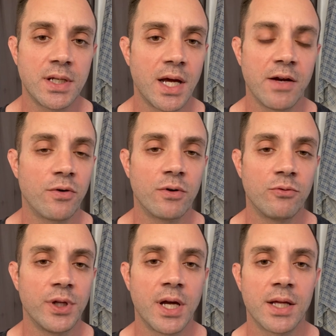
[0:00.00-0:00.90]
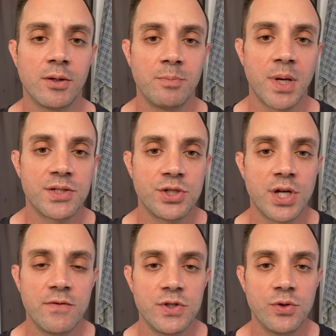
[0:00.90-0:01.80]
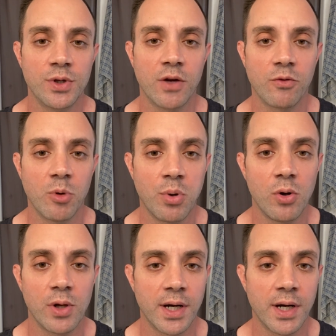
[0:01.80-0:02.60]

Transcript: I never really got the best shaves doing it from a bowl.